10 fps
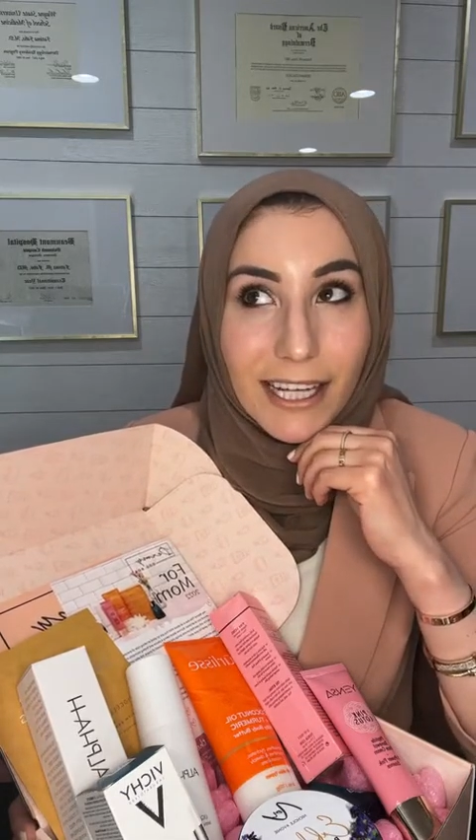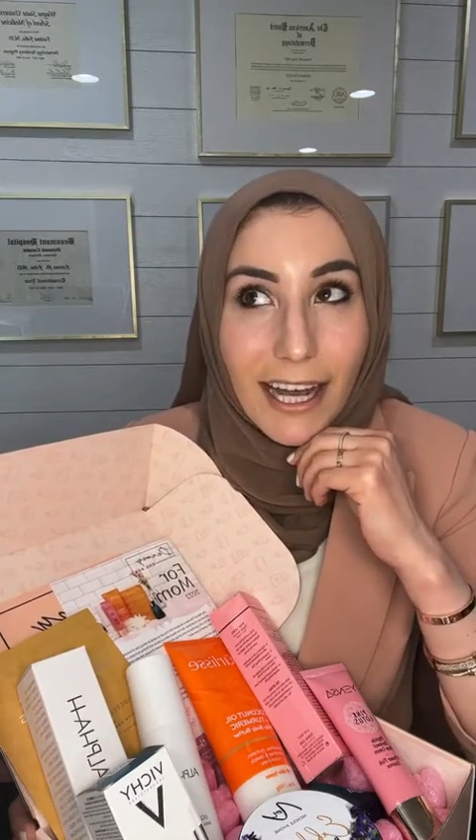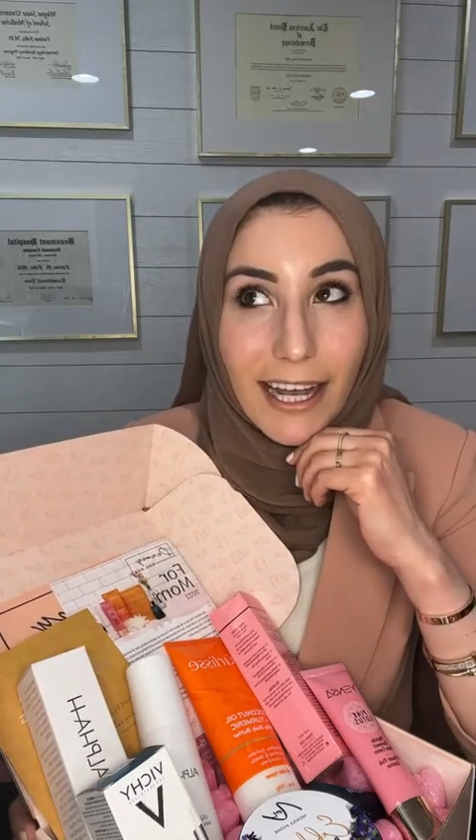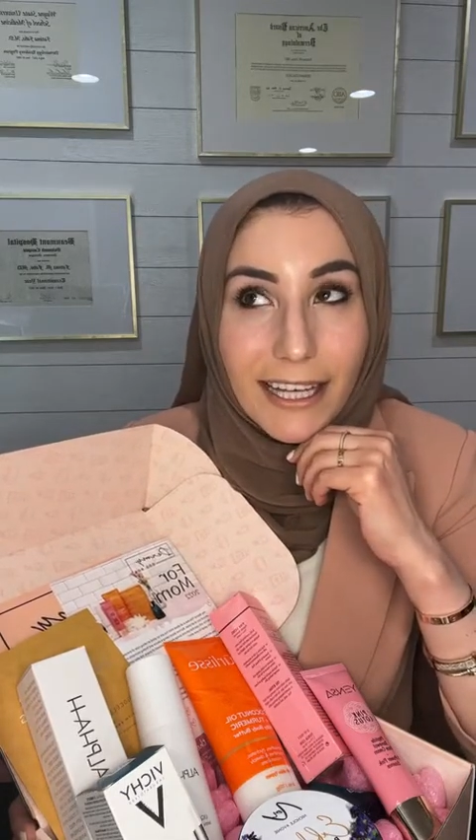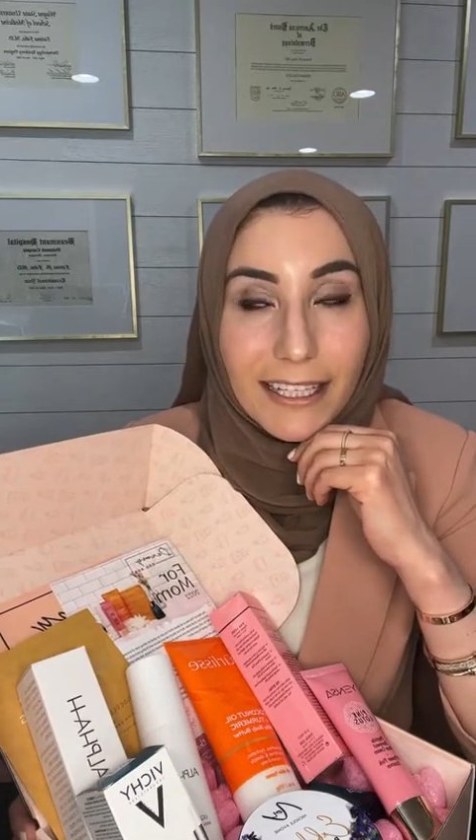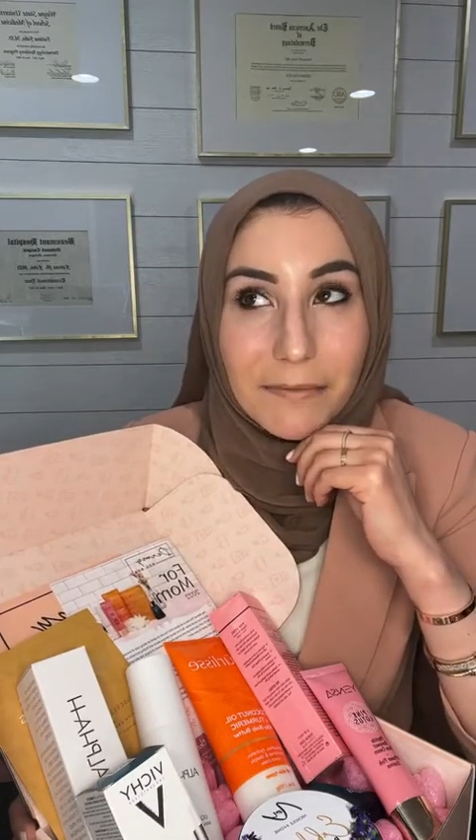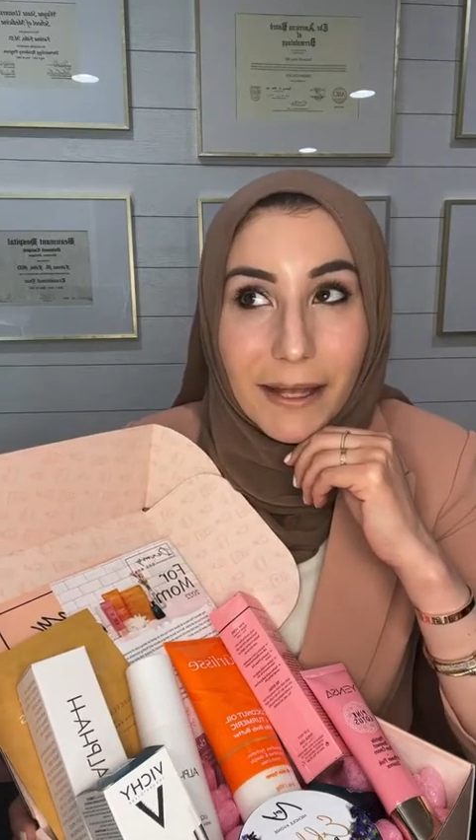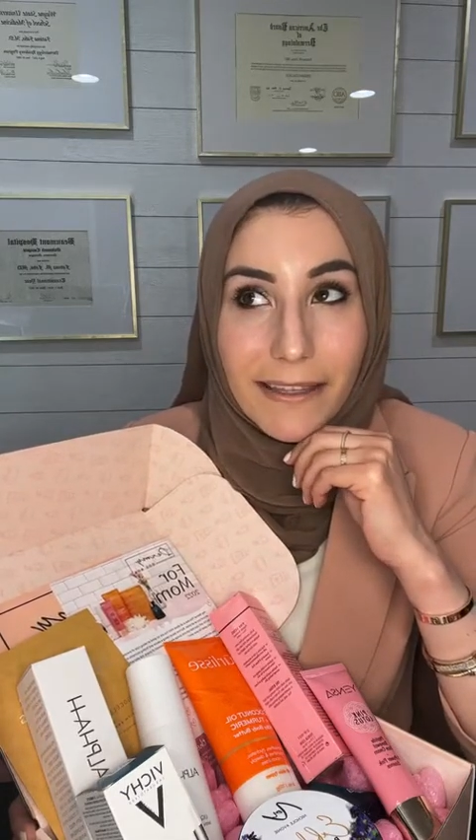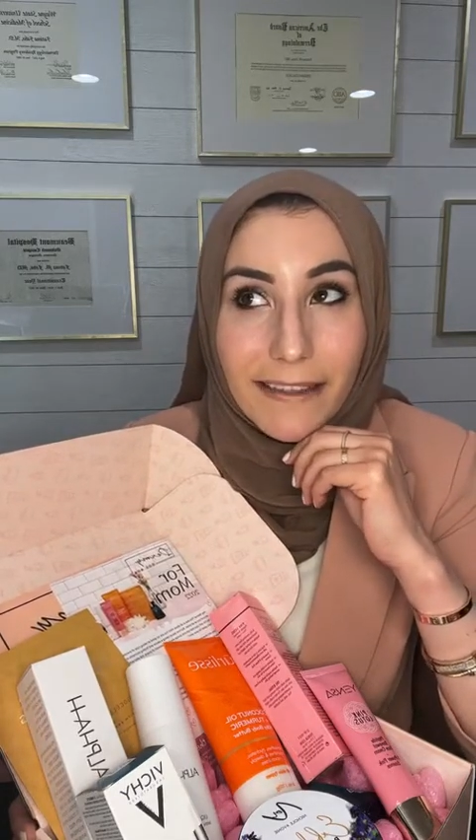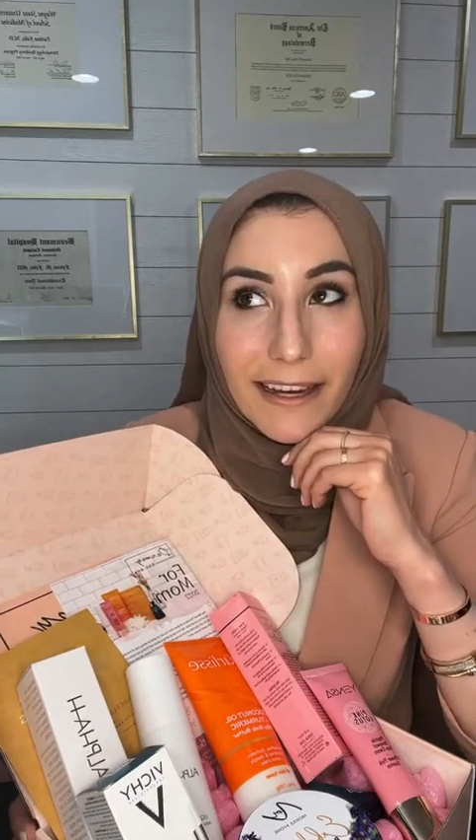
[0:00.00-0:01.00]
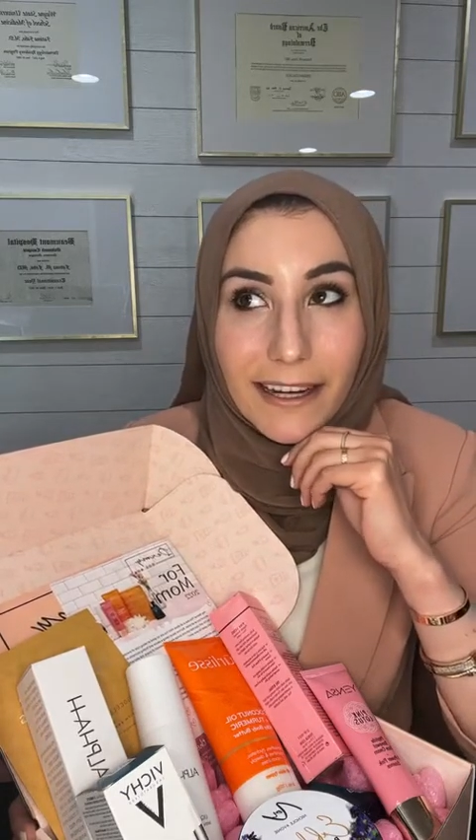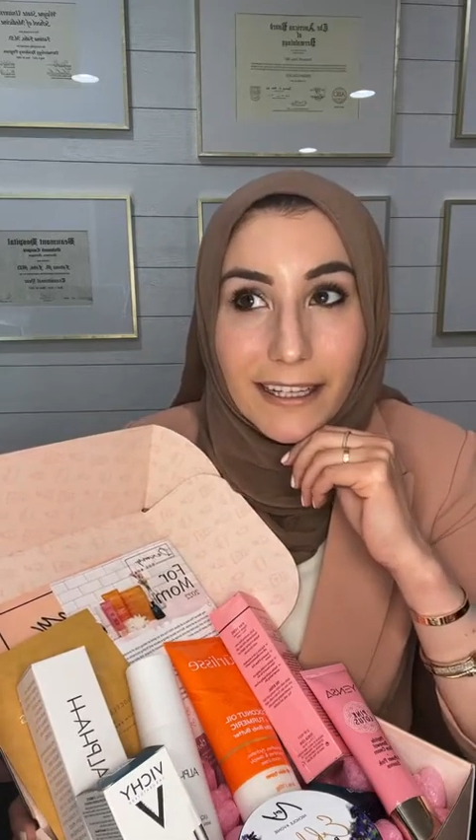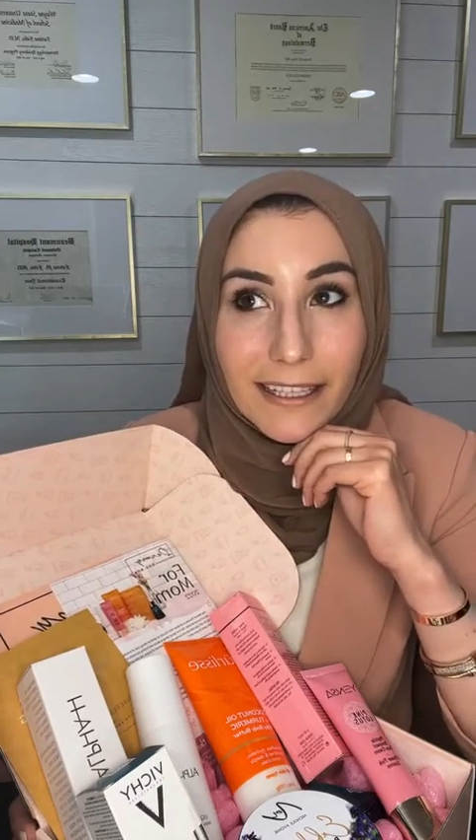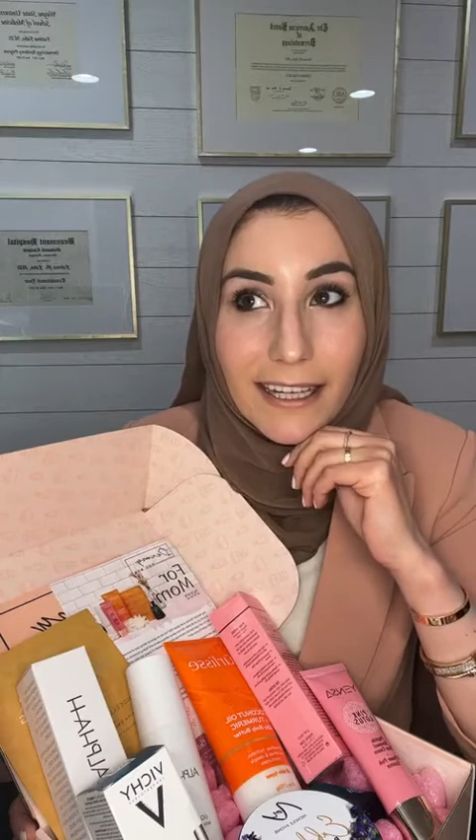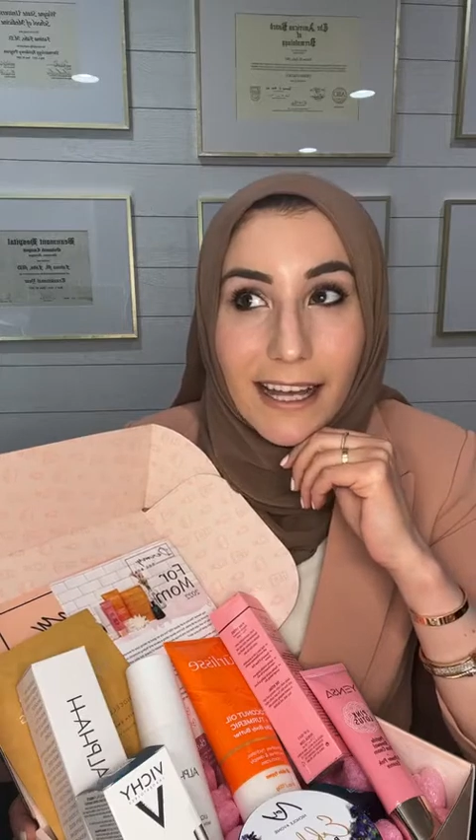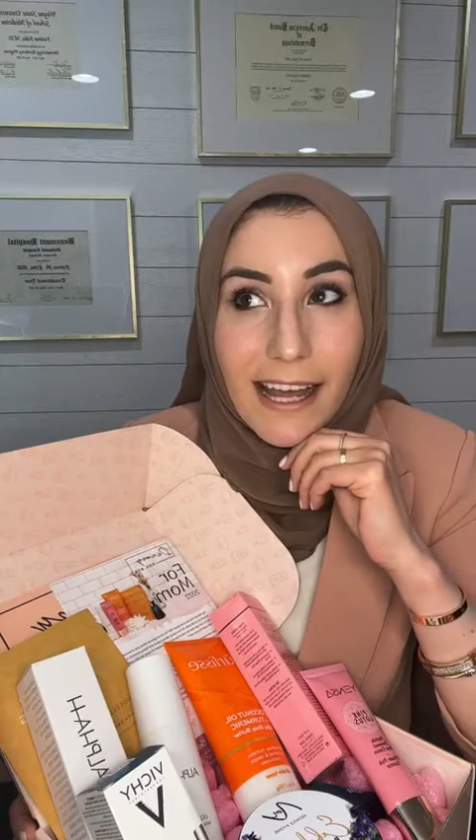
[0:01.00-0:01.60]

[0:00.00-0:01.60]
an item in there